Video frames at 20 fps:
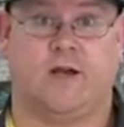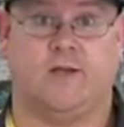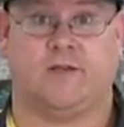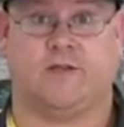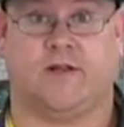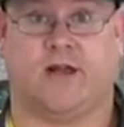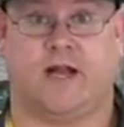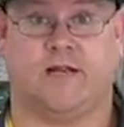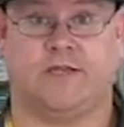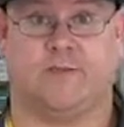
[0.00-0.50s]

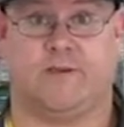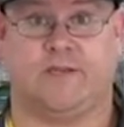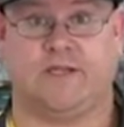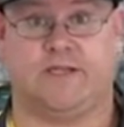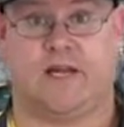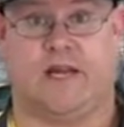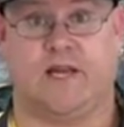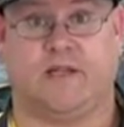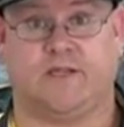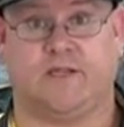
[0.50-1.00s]
so they're actually
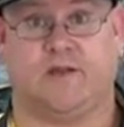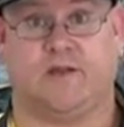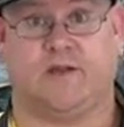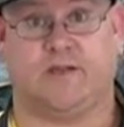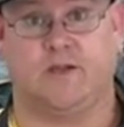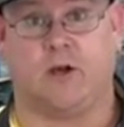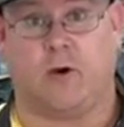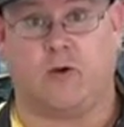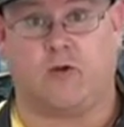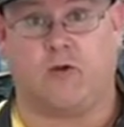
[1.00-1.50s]
machined, so
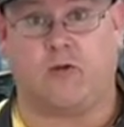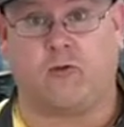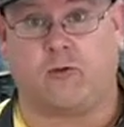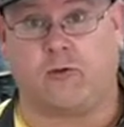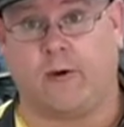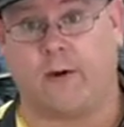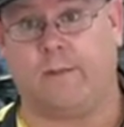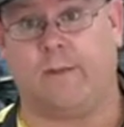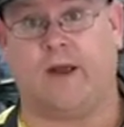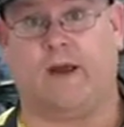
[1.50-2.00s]
there's no
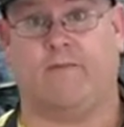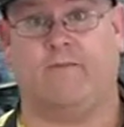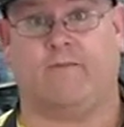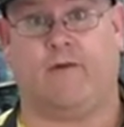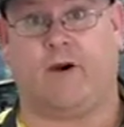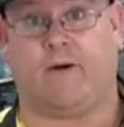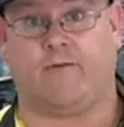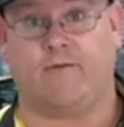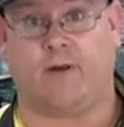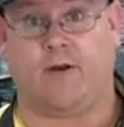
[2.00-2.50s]
trimming
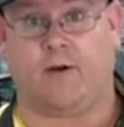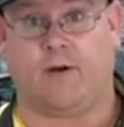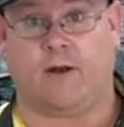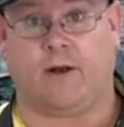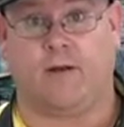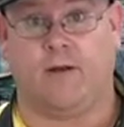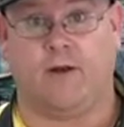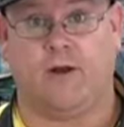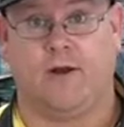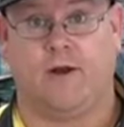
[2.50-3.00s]
involved at
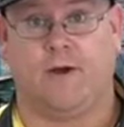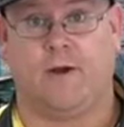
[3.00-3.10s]
all